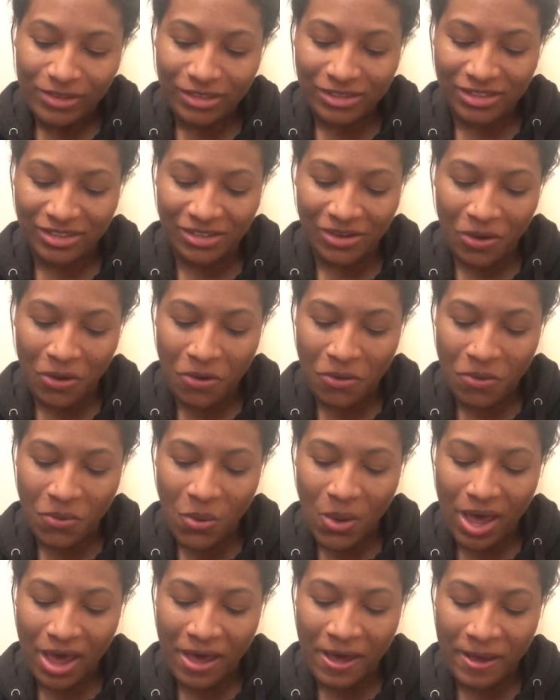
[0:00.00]

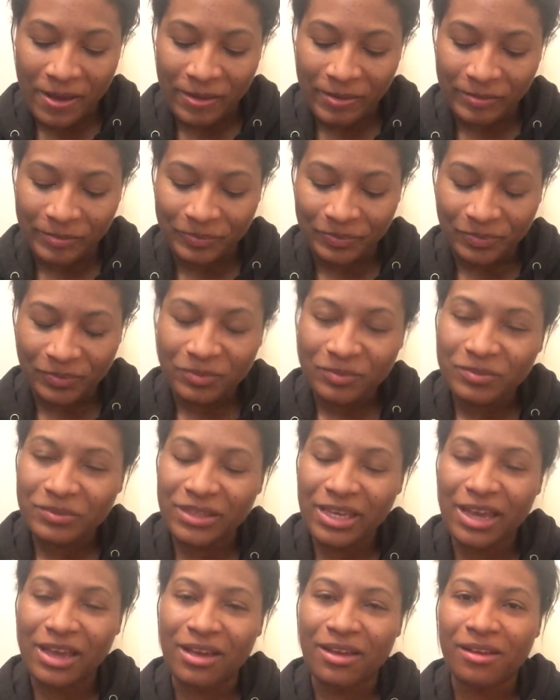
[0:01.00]
So, um,
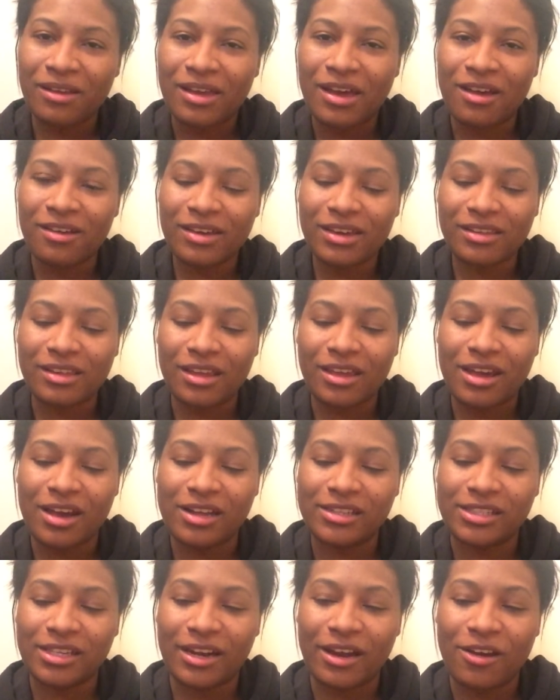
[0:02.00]
yeah, I'll get that
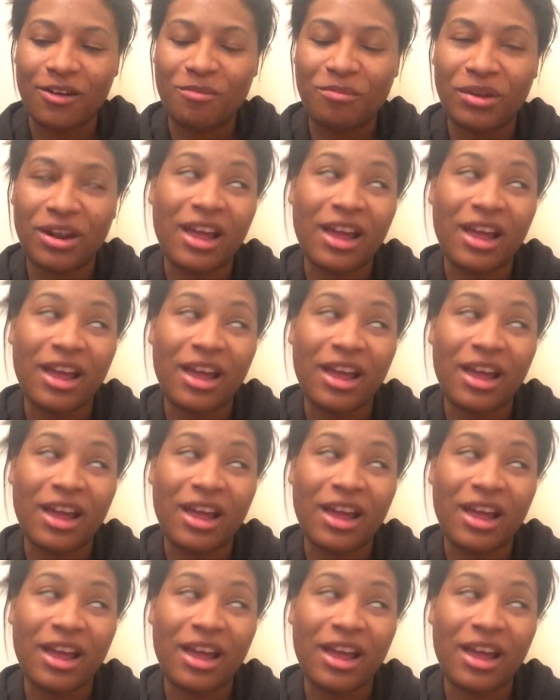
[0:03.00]
content out.